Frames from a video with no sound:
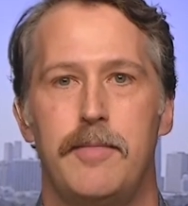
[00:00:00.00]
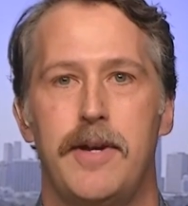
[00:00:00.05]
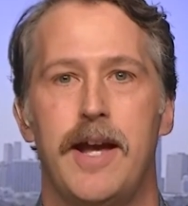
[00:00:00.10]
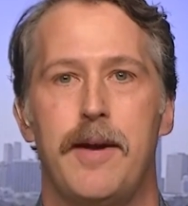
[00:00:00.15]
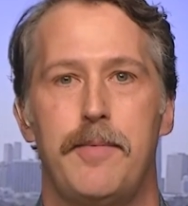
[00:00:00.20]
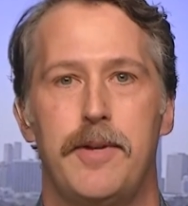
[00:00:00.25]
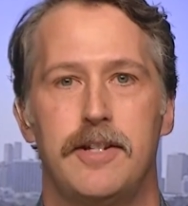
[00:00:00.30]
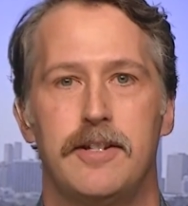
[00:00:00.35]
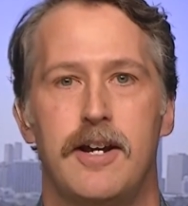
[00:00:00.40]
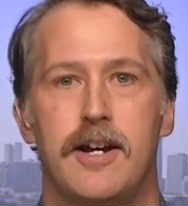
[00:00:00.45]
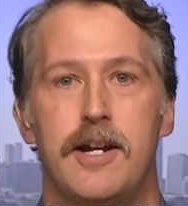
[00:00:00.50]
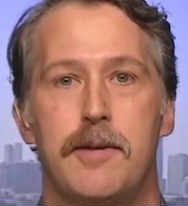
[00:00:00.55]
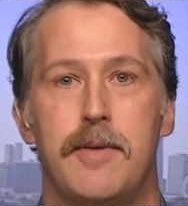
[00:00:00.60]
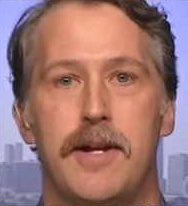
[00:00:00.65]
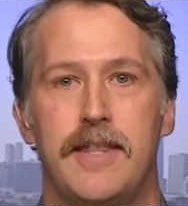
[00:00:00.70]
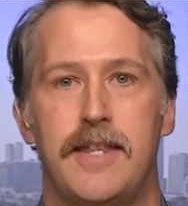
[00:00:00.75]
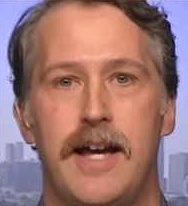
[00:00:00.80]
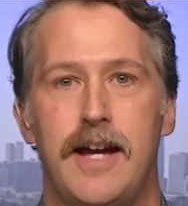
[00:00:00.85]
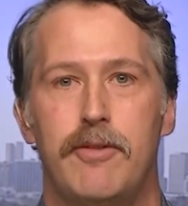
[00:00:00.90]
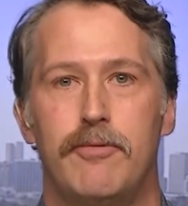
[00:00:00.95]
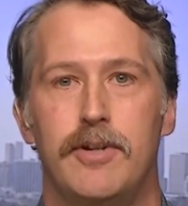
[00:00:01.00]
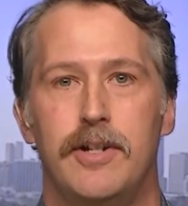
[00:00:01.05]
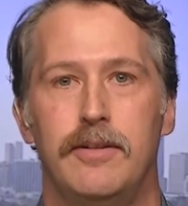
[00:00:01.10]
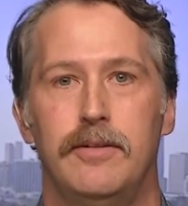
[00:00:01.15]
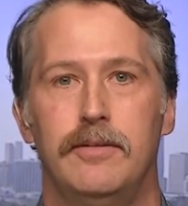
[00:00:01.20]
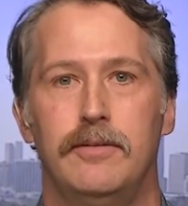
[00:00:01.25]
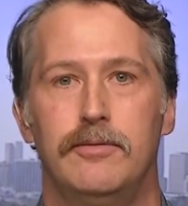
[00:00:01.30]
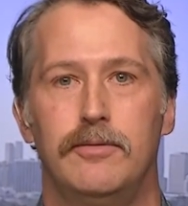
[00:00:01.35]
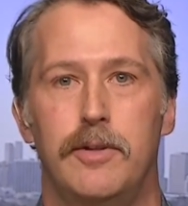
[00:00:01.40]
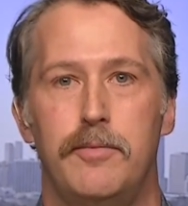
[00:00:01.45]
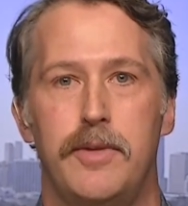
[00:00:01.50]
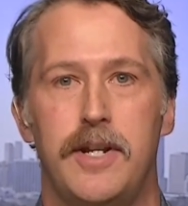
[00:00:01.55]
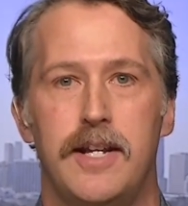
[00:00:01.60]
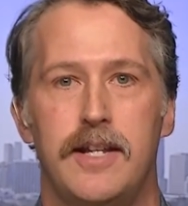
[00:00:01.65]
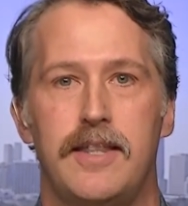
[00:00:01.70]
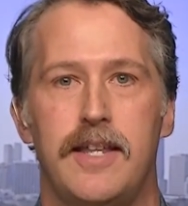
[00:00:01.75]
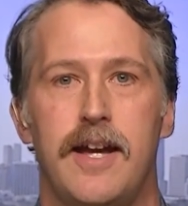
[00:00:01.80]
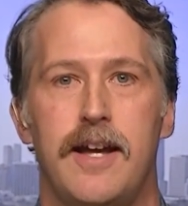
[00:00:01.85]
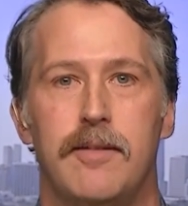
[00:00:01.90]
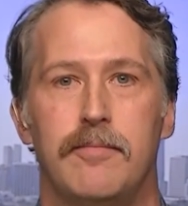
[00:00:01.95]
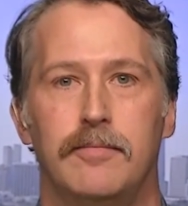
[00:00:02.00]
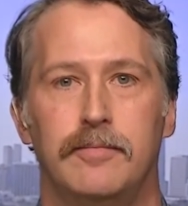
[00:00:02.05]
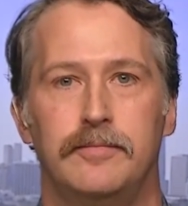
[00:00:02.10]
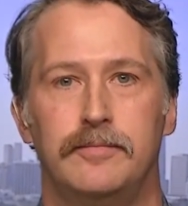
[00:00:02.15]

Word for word: be happy to talk about that when, when we get that.